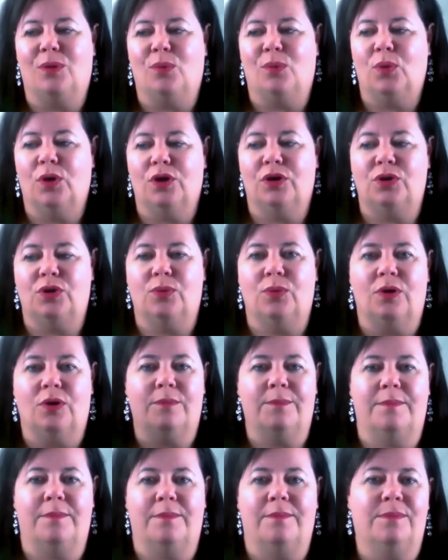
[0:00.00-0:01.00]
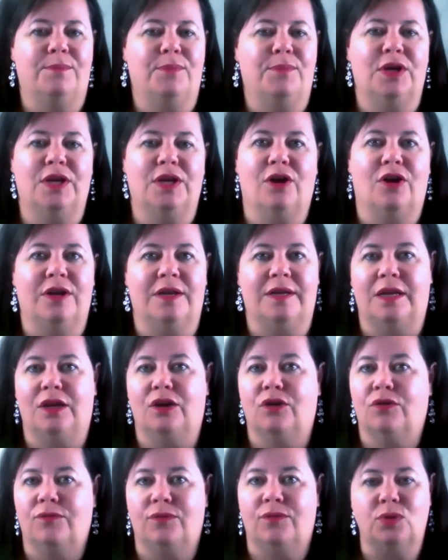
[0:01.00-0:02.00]
where you are putting on an
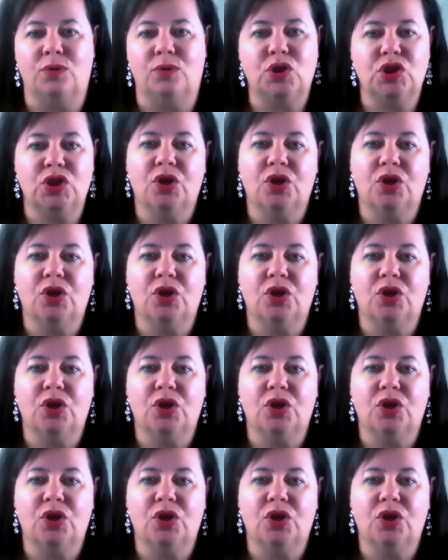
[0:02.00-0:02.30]
interview